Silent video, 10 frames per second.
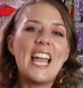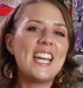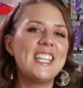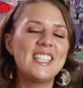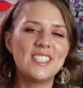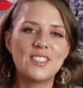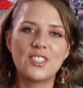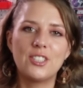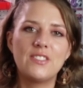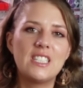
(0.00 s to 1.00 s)
adding this
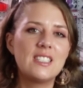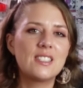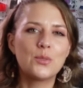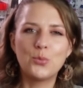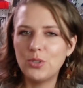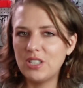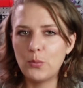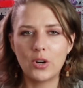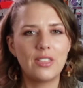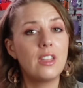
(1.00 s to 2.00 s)
service really
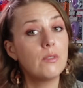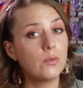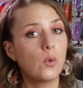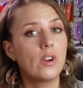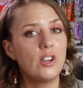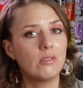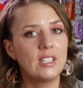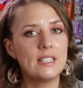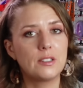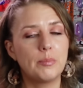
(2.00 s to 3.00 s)
worth it for your
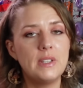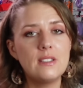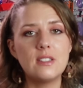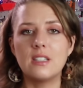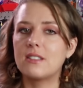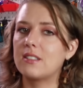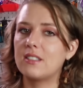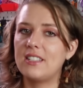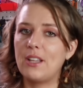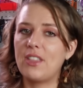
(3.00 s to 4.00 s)
laser business?
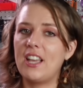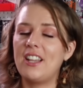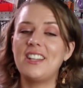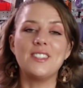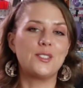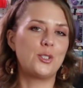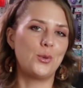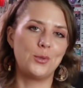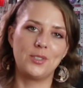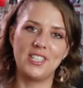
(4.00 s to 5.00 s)
Now that is
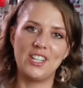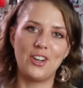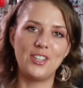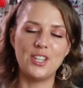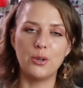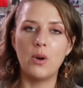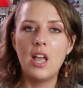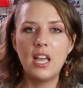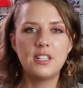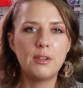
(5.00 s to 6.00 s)
totally on you.
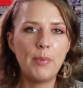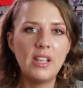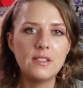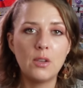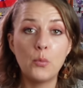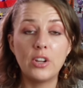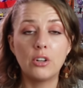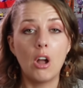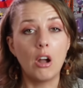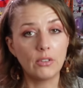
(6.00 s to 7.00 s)
It depends on what
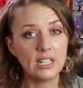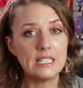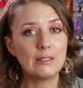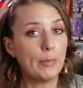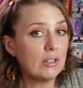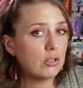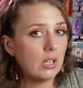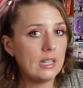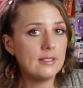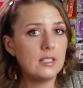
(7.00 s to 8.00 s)
you're already
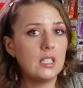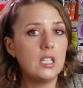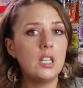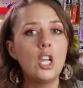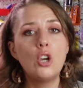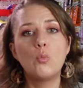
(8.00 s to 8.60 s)
specializing in.